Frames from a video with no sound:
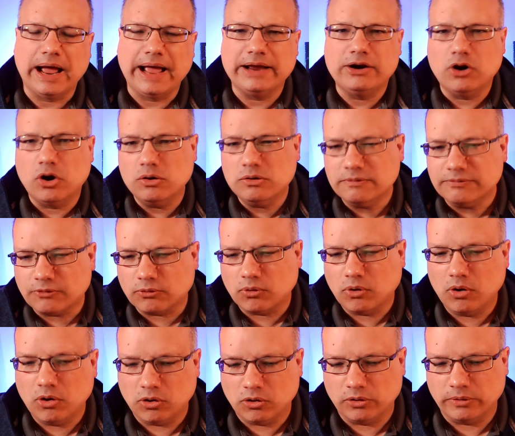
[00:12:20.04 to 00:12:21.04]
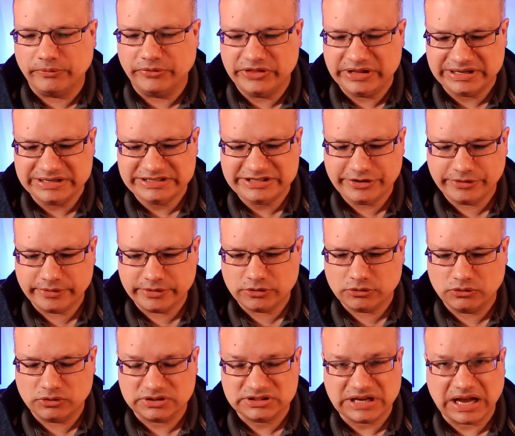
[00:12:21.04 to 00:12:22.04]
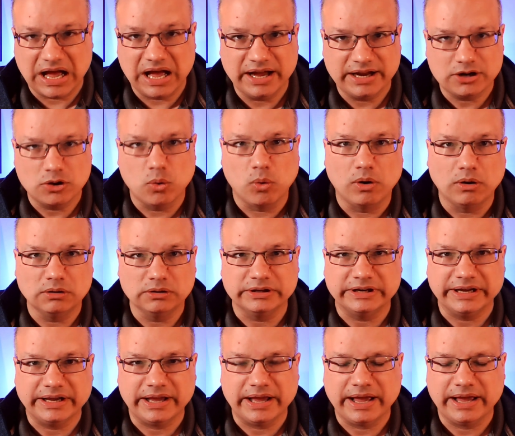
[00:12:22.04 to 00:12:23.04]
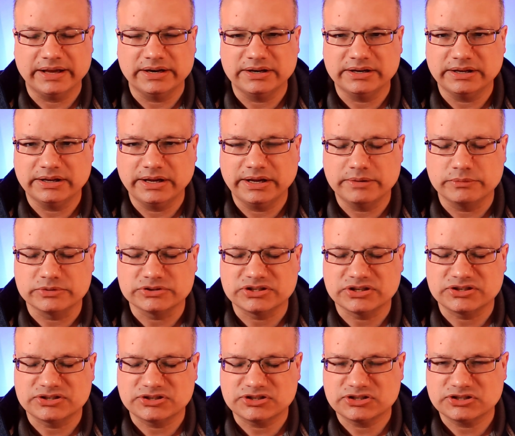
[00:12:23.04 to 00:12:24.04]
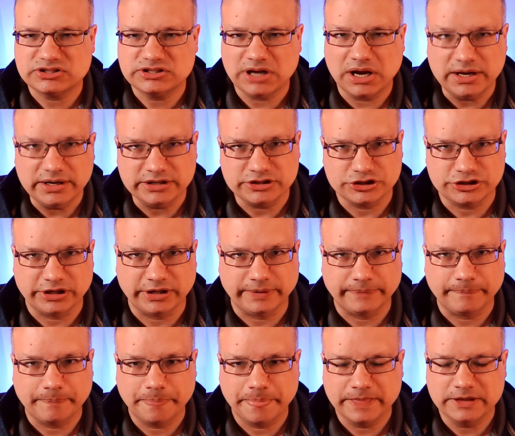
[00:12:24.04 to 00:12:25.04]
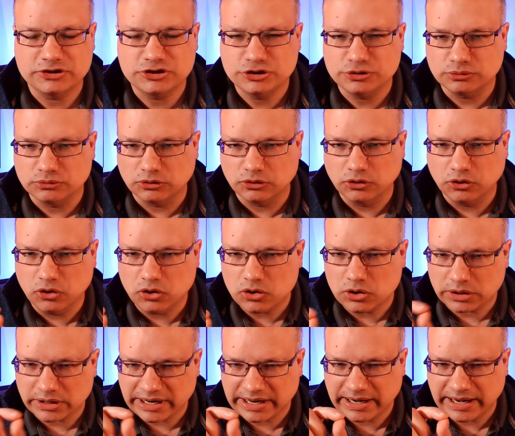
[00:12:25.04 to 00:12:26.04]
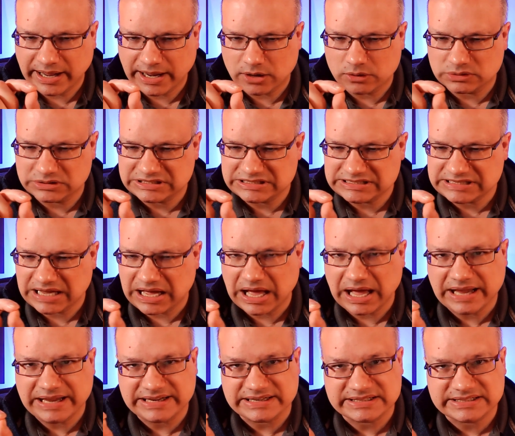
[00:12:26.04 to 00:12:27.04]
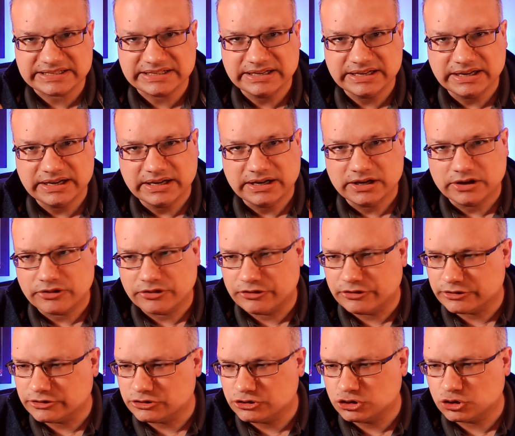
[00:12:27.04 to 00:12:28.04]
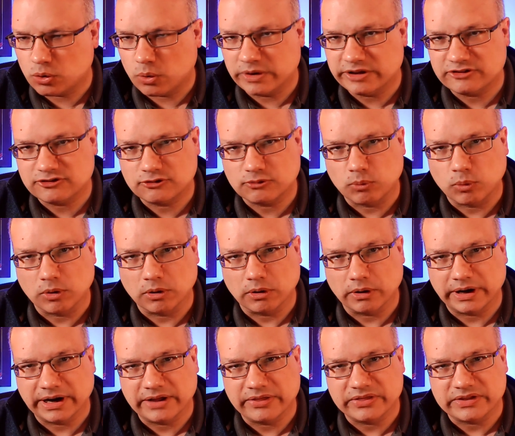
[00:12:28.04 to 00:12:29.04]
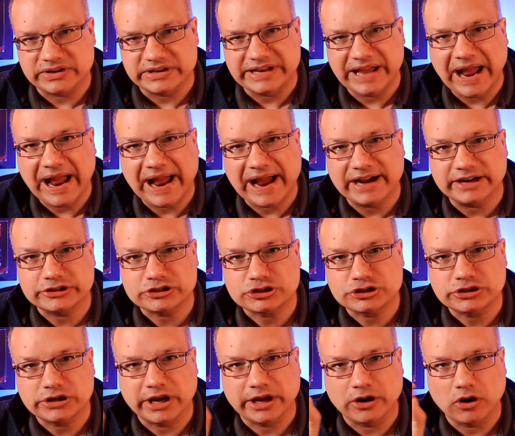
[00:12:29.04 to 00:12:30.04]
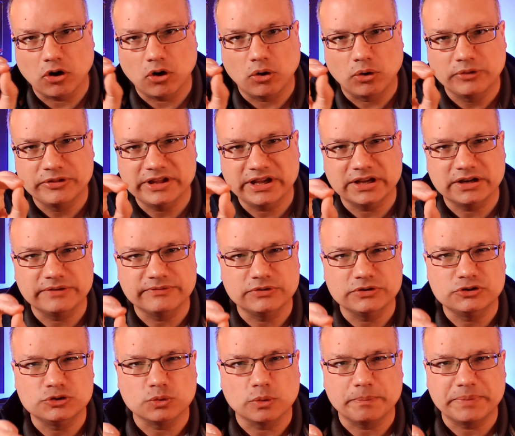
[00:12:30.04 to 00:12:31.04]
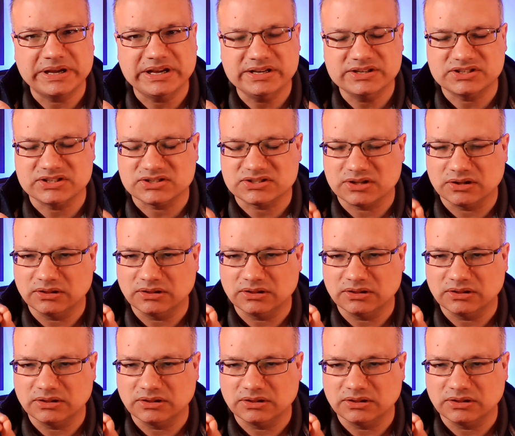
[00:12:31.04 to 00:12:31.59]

And overall, the interior looks high quality, and it was astonishing to look at how tight the joints were in the dash and all the individual pieces.